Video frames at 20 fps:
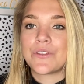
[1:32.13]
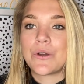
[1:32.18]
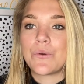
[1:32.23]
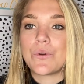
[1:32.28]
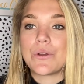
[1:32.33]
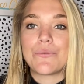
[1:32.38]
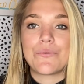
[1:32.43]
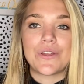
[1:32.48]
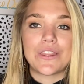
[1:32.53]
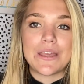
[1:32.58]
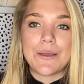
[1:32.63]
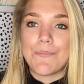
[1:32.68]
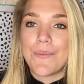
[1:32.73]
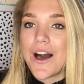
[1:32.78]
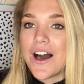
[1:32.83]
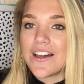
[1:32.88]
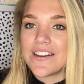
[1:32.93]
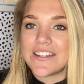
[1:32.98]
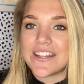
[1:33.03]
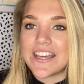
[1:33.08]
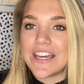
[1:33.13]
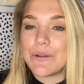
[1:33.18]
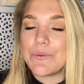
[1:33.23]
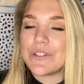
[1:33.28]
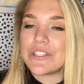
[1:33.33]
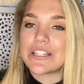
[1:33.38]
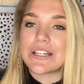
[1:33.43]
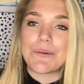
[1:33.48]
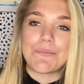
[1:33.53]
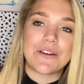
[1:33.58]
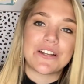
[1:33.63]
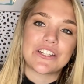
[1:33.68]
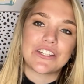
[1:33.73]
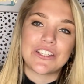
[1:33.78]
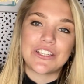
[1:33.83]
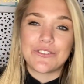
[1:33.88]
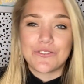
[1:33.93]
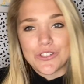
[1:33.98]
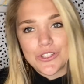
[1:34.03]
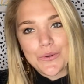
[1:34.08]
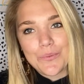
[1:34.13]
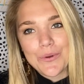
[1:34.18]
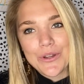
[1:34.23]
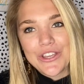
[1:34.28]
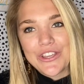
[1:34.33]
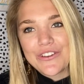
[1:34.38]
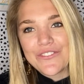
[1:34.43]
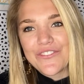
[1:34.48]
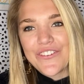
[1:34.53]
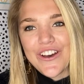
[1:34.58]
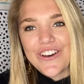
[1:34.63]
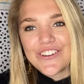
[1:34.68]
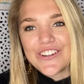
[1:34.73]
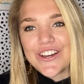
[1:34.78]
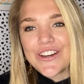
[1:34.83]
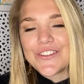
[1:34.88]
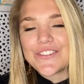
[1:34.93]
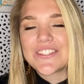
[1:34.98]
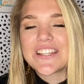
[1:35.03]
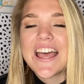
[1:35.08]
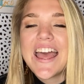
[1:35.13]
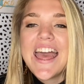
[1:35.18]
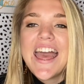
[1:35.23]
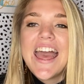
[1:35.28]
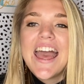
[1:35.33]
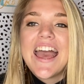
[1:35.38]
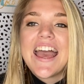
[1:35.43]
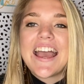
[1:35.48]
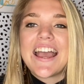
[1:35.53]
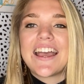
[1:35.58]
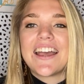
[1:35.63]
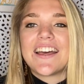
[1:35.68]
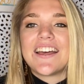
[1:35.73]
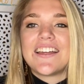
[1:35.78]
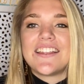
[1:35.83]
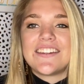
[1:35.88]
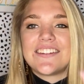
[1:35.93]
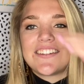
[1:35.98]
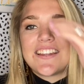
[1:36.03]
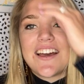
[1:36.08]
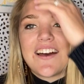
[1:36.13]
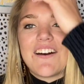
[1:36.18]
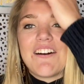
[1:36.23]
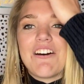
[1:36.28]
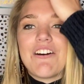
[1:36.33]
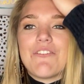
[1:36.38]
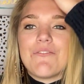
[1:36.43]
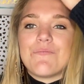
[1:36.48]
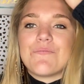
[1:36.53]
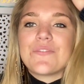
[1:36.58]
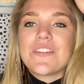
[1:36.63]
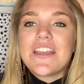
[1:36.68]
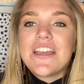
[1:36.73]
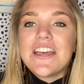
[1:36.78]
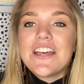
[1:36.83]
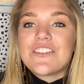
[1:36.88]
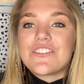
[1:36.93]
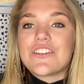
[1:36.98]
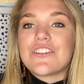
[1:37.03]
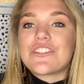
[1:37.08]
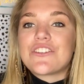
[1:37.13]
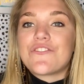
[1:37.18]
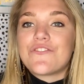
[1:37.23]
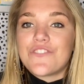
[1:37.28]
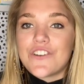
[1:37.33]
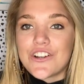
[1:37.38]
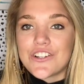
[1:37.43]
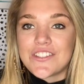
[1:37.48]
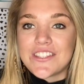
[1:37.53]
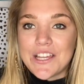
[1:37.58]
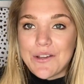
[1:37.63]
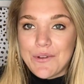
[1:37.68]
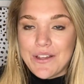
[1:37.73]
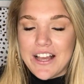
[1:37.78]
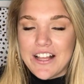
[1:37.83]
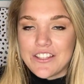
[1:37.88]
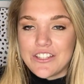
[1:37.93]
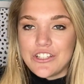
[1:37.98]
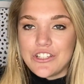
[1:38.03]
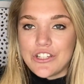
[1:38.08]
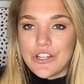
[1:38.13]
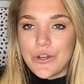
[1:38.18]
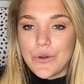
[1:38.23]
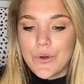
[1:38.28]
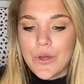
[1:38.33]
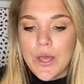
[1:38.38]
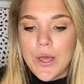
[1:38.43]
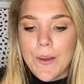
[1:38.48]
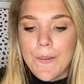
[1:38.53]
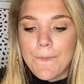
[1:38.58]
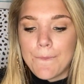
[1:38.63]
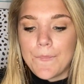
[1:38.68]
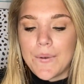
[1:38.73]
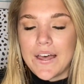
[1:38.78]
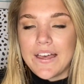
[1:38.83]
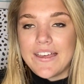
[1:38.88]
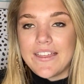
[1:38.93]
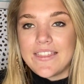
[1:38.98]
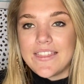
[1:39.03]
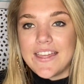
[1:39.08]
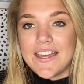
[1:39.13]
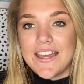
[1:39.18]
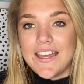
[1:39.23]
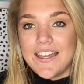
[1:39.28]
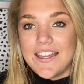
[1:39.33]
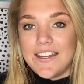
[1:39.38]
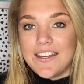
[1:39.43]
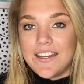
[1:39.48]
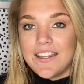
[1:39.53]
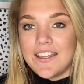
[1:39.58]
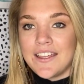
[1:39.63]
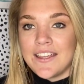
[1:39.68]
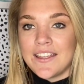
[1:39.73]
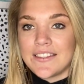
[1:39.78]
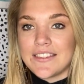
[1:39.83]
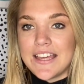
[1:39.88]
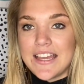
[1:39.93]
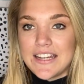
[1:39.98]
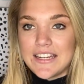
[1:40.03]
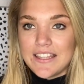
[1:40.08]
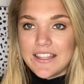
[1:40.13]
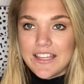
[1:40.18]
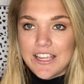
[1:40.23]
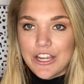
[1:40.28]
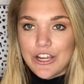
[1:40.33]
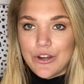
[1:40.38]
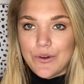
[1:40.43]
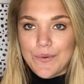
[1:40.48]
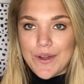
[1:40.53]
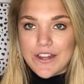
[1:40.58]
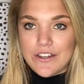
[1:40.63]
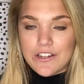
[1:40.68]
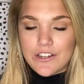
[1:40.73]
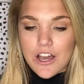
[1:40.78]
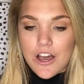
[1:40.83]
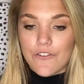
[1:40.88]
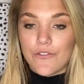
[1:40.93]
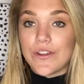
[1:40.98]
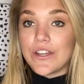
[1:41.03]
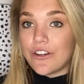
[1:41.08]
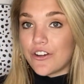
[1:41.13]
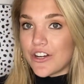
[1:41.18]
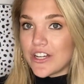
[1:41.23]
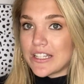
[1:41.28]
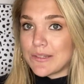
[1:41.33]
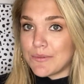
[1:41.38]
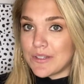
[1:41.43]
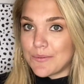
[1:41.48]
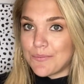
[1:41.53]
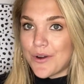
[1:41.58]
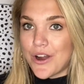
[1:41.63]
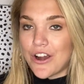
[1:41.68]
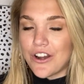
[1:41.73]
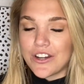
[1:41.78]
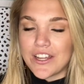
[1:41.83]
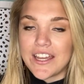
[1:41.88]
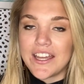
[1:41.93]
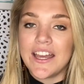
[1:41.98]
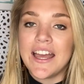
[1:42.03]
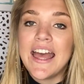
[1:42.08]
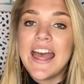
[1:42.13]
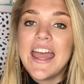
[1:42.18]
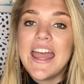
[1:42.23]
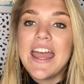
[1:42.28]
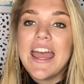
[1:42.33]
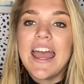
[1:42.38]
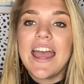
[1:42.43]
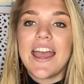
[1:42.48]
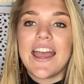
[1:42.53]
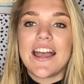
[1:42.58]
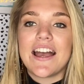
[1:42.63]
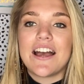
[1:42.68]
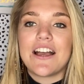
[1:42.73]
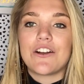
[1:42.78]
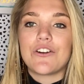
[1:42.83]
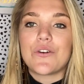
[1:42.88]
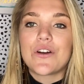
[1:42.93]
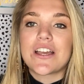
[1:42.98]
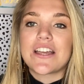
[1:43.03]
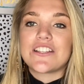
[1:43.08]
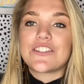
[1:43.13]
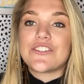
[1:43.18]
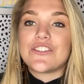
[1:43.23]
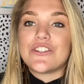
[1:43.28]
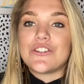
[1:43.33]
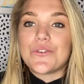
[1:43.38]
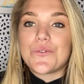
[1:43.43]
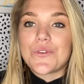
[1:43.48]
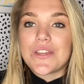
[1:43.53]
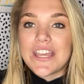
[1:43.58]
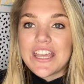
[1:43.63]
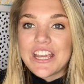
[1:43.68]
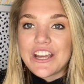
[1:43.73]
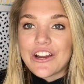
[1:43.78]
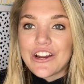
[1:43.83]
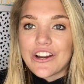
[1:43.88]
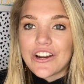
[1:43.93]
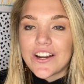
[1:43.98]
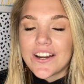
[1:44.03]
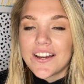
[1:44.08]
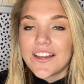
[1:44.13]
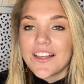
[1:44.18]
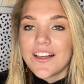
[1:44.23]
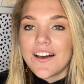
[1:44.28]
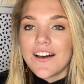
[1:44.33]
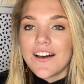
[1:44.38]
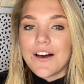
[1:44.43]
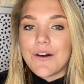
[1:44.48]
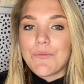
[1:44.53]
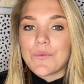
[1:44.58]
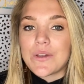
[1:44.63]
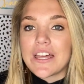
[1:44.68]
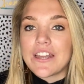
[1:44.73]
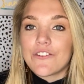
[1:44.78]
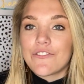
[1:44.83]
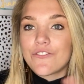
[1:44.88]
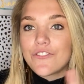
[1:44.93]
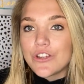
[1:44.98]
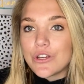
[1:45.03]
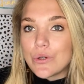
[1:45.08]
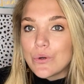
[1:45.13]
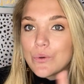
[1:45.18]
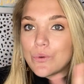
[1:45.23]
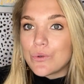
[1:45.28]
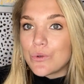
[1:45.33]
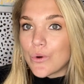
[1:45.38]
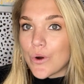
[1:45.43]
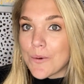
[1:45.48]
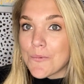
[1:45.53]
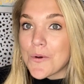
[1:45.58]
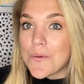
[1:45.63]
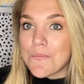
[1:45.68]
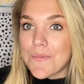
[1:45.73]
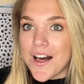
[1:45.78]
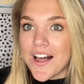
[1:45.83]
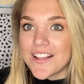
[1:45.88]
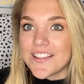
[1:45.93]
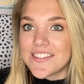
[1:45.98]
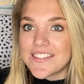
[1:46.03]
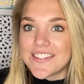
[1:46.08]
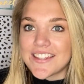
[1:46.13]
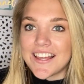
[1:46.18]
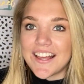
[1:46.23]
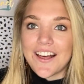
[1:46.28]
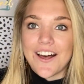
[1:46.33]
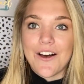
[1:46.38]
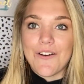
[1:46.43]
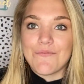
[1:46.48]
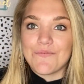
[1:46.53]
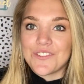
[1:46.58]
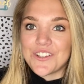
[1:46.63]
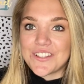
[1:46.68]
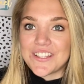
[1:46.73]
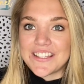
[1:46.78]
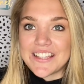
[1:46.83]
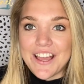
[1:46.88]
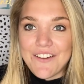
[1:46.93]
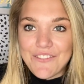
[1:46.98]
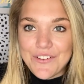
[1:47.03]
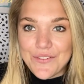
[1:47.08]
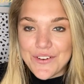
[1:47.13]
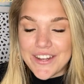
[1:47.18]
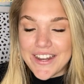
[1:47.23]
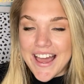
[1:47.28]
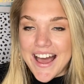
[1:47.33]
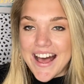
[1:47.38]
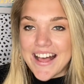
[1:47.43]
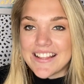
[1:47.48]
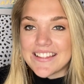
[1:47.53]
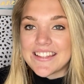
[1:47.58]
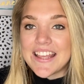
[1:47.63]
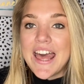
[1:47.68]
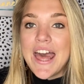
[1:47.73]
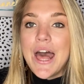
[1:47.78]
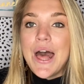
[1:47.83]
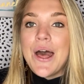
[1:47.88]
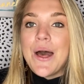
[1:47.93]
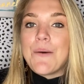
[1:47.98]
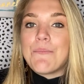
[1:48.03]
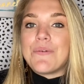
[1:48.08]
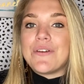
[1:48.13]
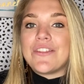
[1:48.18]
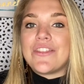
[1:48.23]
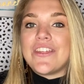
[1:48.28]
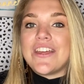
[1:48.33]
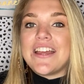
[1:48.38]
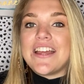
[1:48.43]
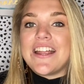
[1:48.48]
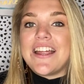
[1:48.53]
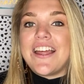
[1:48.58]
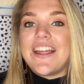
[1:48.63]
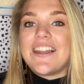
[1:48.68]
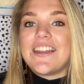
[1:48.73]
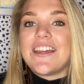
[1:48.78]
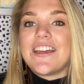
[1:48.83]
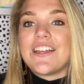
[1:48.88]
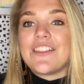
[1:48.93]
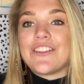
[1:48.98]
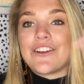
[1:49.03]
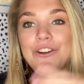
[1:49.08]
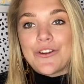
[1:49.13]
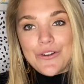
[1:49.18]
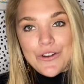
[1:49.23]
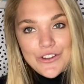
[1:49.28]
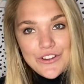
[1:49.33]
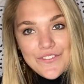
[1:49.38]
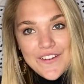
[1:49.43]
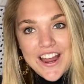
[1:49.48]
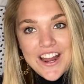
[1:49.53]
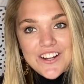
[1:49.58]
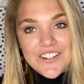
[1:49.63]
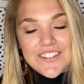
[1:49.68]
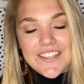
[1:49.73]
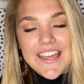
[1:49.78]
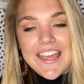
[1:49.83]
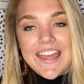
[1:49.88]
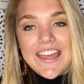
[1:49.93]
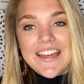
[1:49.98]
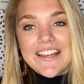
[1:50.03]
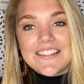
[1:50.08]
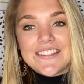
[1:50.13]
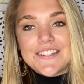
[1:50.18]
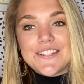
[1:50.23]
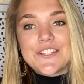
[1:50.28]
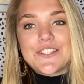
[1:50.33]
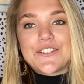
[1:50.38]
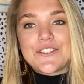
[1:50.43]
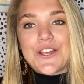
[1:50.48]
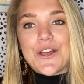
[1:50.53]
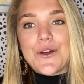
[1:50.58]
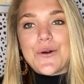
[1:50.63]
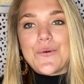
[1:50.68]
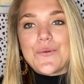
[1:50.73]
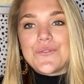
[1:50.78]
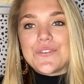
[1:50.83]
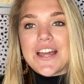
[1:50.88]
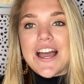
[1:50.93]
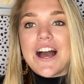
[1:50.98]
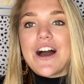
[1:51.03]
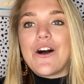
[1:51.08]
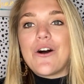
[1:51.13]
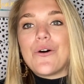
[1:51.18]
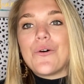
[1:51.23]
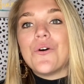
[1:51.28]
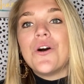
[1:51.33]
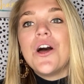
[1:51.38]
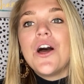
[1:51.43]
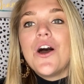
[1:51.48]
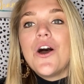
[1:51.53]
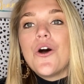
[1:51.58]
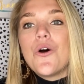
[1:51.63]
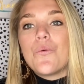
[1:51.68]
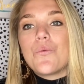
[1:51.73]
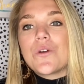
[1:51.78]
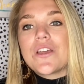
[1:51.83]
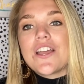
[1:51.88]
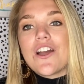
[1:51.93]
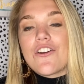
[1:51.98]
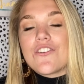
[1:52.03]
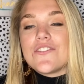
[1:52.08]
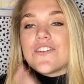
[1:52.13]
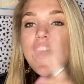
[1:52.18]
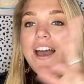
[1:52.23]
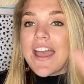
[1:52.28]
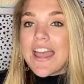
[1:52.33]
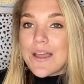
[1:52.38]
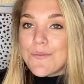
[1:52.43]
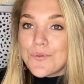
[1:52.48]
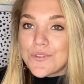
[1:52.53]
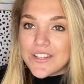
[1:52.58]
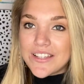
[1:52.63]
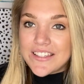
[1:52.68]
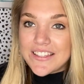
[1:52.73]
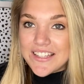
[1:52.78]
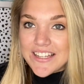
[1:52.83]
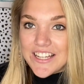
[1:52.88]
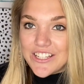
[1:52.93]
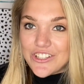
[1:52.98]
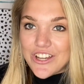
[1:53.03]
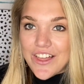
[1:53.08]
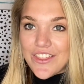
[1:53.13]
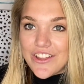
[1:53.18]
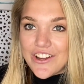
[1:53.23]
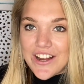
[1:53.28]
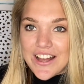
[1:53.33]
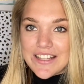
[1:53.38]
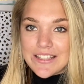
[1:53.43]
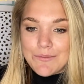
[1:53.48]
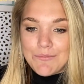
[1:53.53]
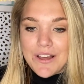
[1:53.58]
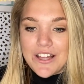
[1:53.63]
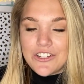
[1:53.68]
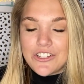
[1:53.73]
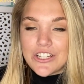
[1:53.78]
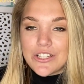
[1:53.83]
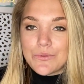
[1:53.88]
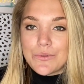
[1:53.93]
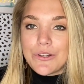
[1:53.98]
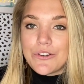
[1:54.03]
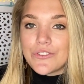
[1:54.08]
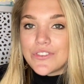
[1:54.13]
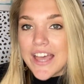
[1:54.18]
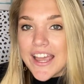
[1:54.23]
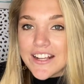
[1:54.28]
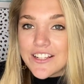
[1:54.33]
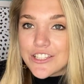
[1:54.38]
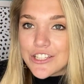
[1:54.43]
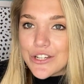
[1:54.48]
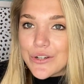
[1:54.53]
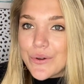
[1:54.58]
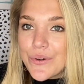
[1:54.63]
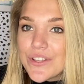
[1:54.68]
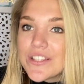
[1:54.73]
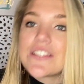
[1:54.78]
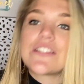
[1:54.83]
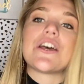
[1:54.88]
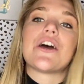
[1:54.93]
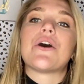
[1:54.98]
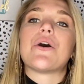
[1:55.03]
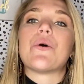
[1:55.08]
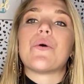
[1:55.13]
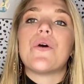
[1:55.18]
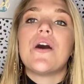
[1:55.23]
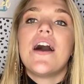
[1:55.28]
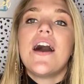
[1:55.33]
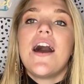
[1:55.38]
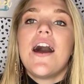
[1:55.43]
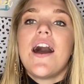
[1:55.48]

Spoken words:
We really bonded. We took a bunch of super cute photos, and so that was the first thing we got to do. But then the end of the year rounded off. We had a Christmas party, and going into the new year, we had a few normal months, just as everyone has. But then the coronavirus hit, so now we are not able to see each other as much as we would like to. So